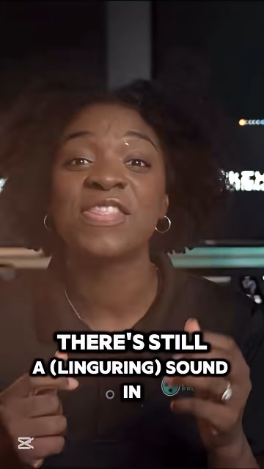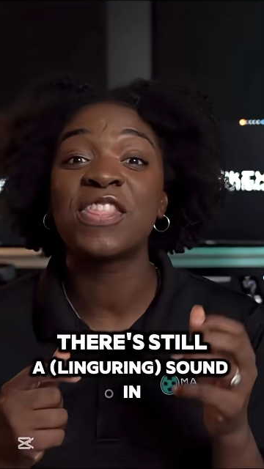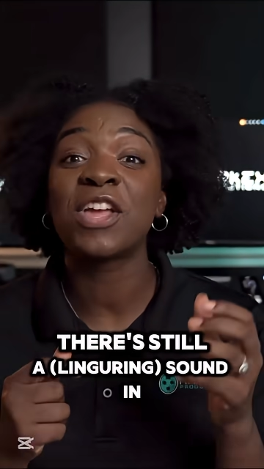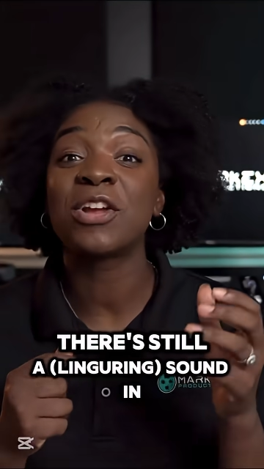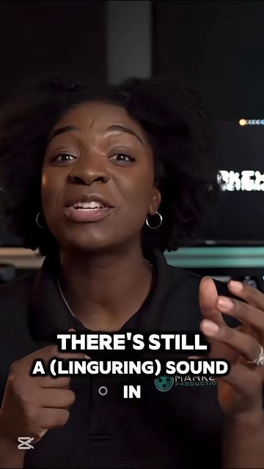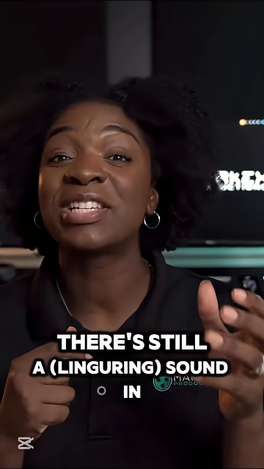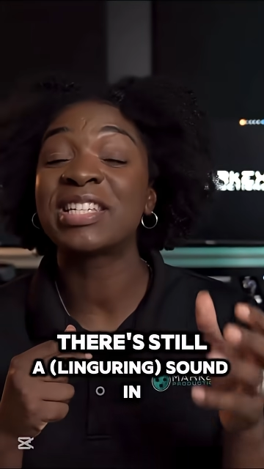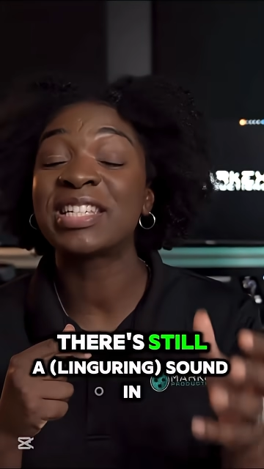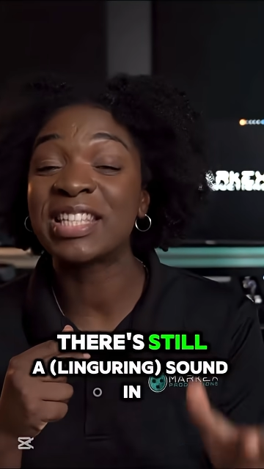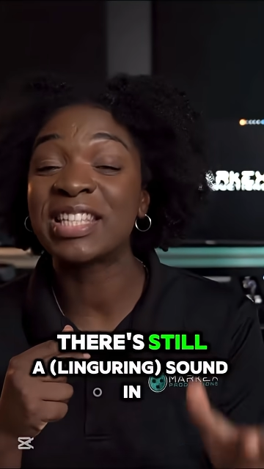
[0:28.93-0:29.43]

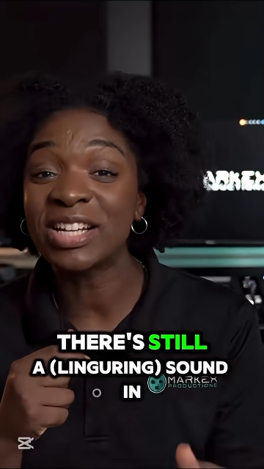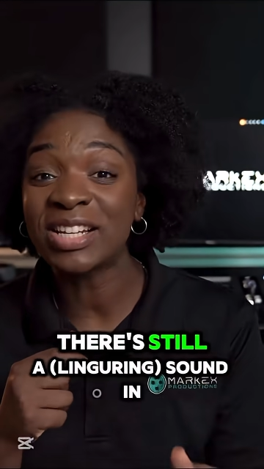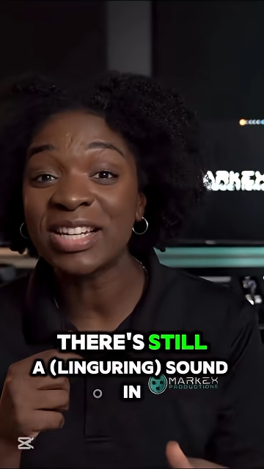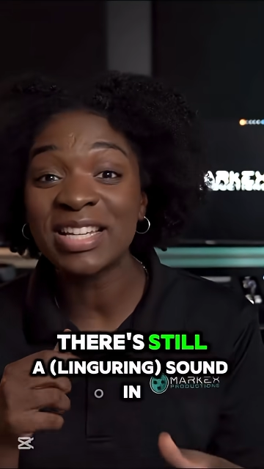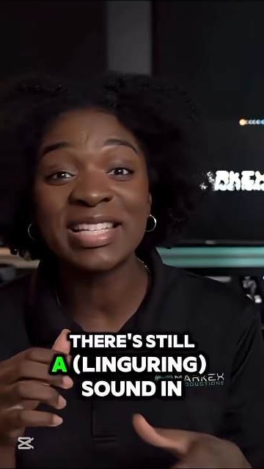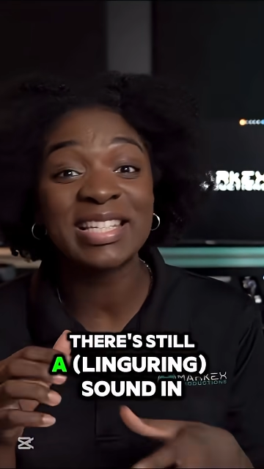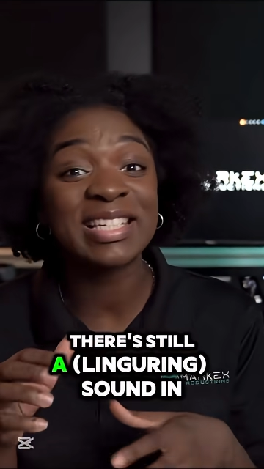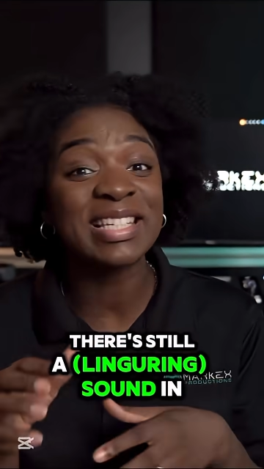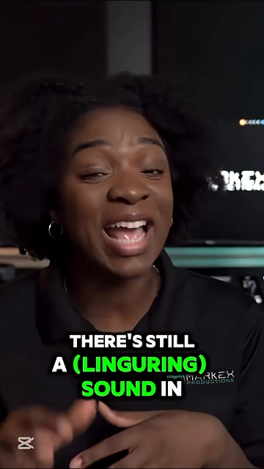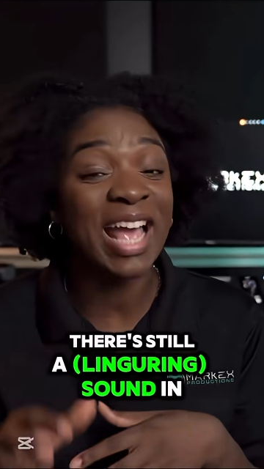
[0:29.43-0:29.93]
there's still
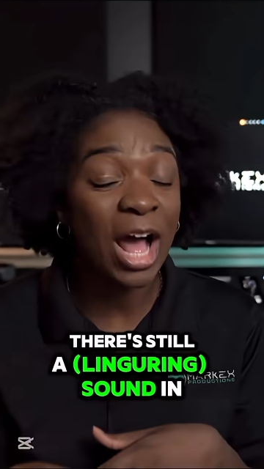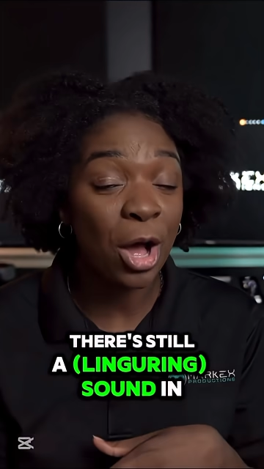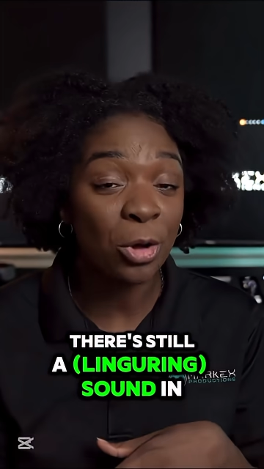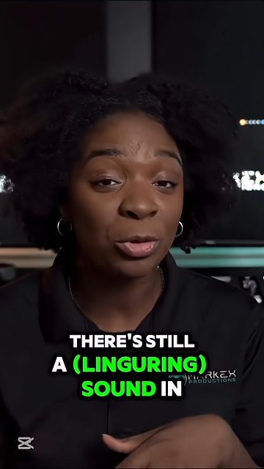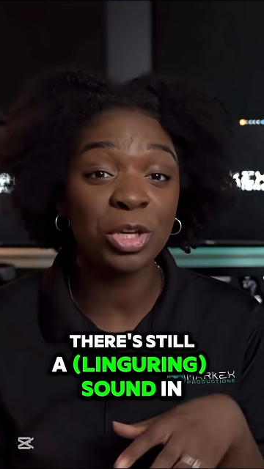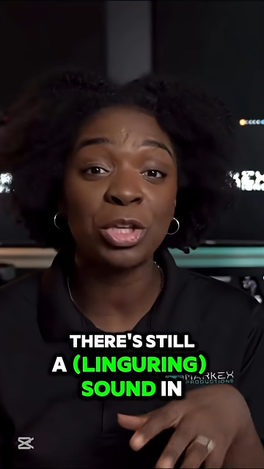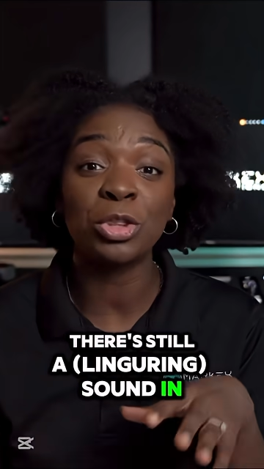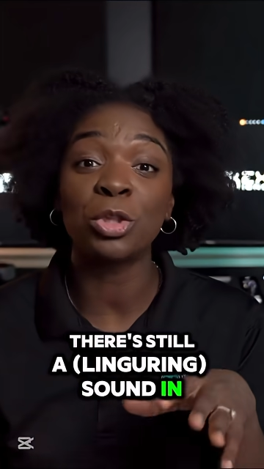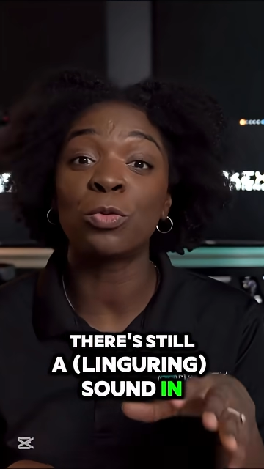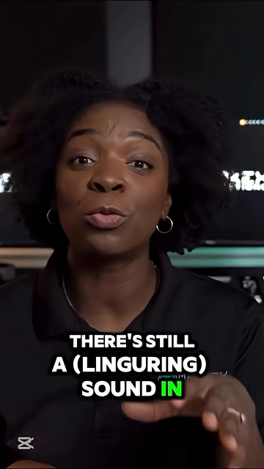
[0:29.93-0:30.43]
a
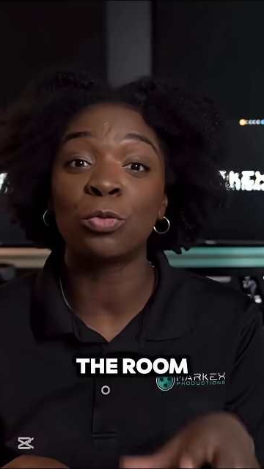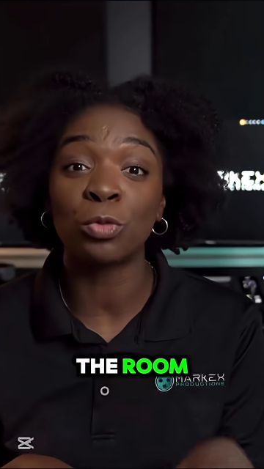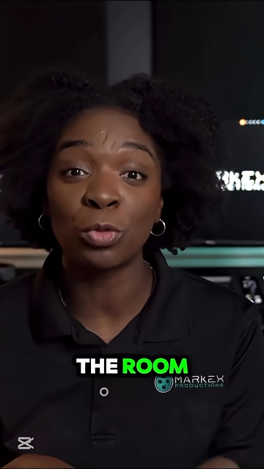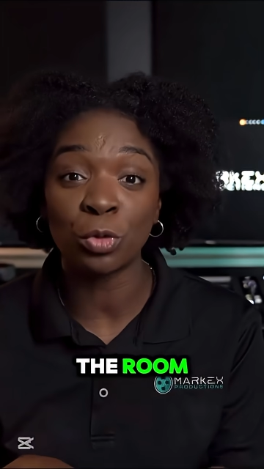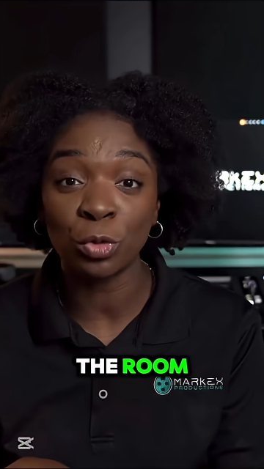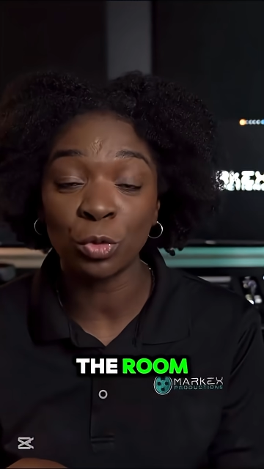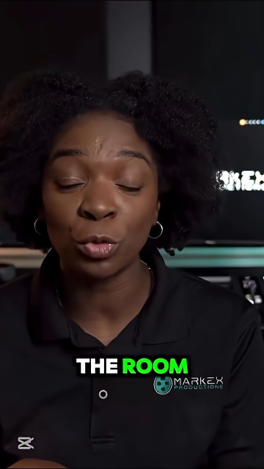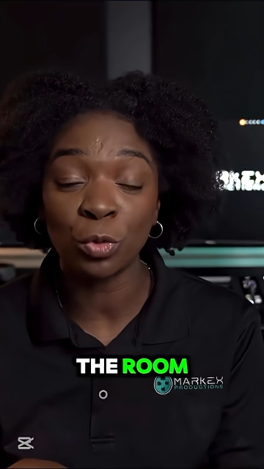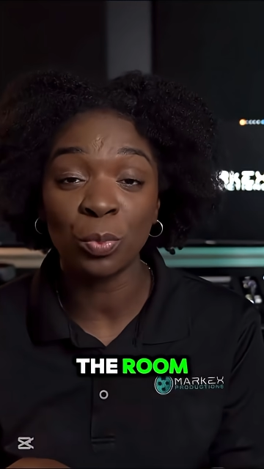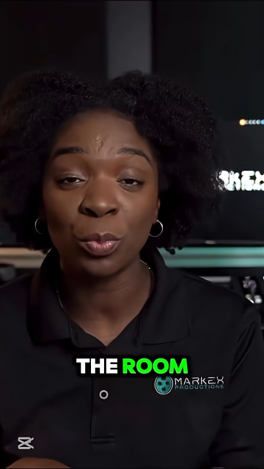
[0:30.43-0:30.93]
sound in the
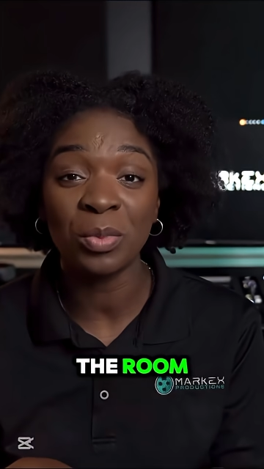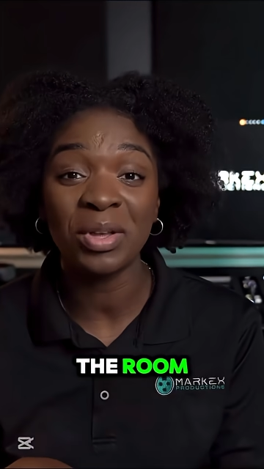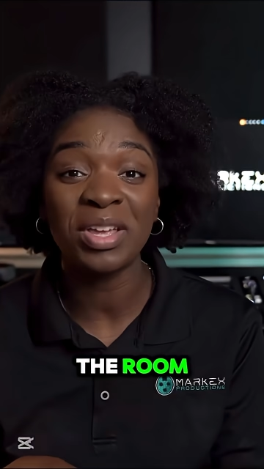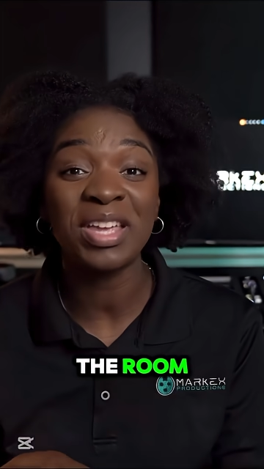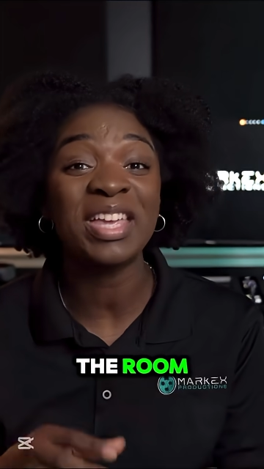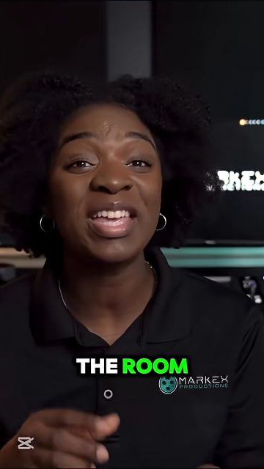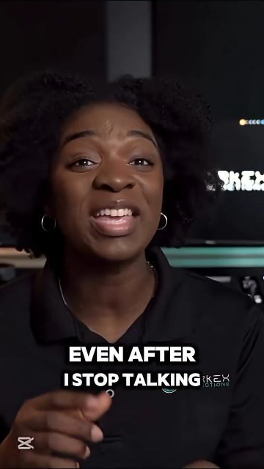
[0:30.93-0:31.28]
room